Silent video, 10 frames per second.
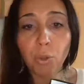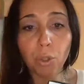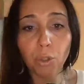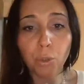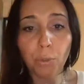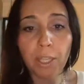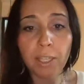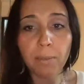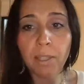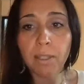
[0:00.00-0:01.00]
the
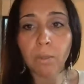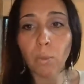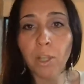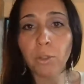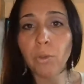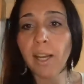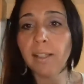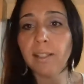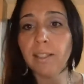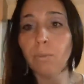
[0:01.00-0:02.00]
dream is when you
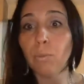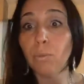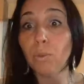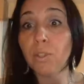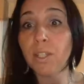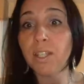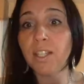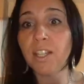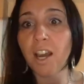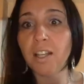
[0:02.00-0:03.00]
get
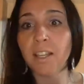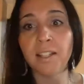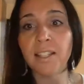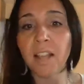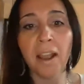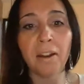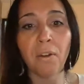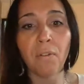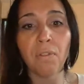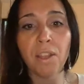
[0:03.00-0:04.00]
stuck inside
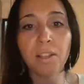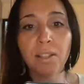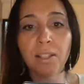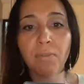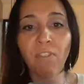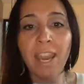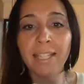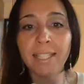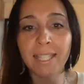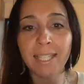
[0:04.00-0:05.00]
of this
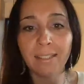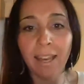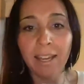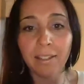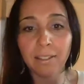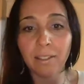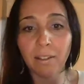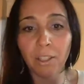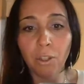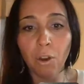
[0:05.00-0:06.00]
fantasy land,
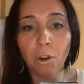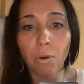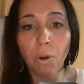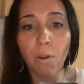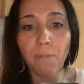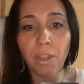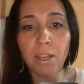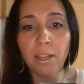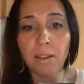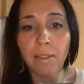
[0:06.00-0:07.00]
you know, of
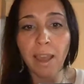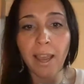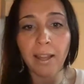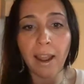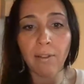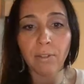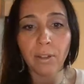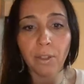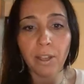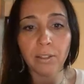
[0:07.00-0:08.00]
thinking that
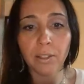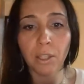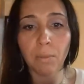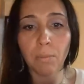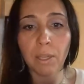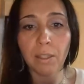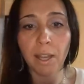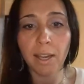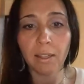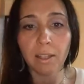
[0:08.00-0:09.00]
everything is going to be
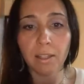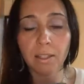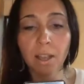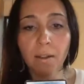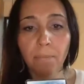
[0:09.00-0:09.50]
like this,